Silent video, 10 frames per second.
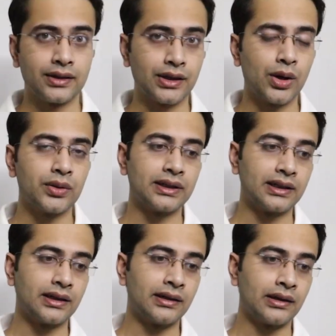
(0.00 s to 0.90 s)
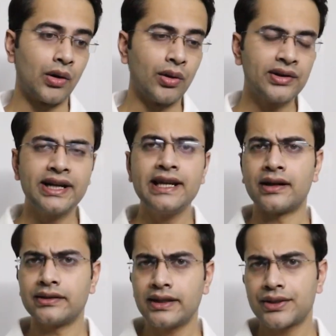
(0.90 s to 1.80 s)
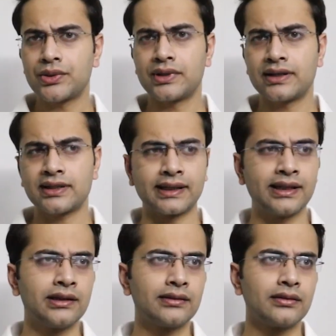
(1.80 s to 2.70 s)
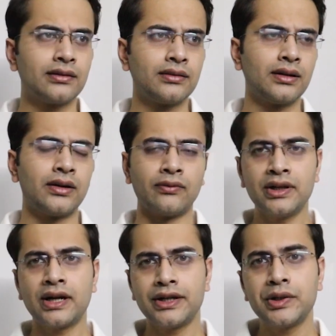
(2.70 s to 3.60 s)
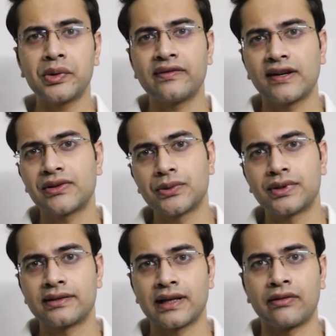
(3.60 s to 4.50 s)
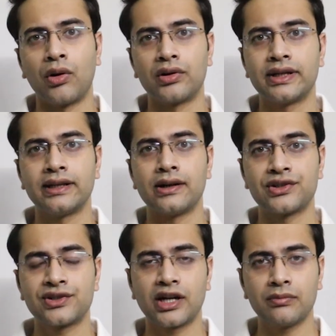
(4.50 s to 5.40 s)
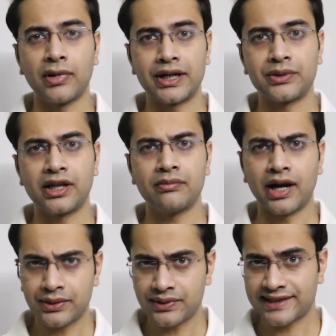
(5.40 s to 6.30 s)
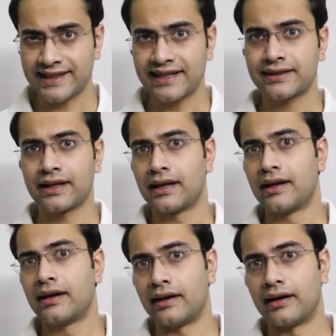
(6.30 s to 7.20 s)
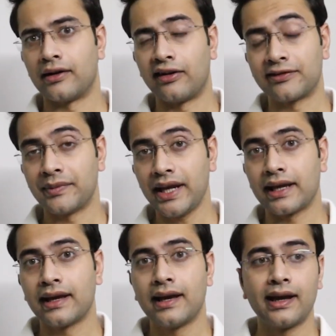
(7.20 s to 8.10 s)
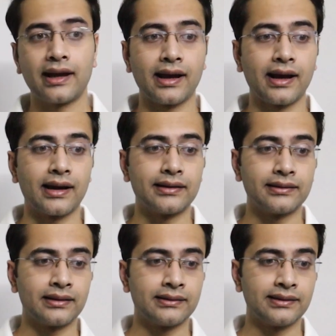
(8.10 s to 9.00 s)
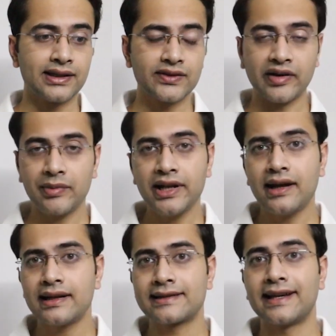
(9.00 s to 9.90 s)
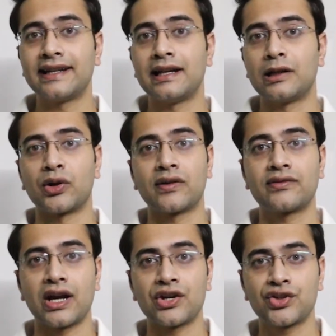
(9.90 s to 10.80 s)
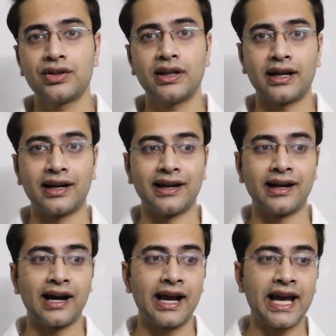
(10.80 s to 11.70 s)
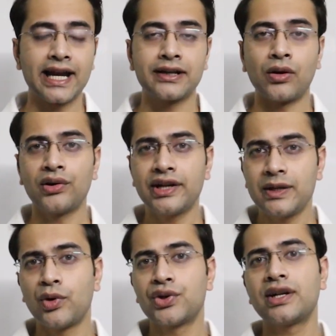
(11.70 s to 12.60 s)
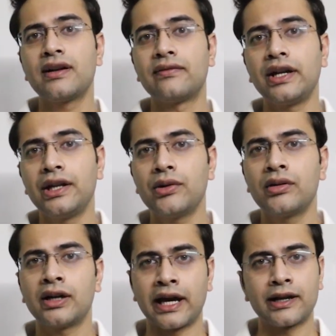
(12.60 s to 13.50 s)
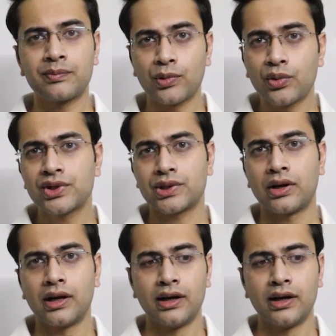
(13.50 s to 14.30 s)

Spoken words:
Now, already 100 students, I think 125 students have already registered by today, by 26th of May. And this webinar is getting a lot of traction. I had already posted a video and a post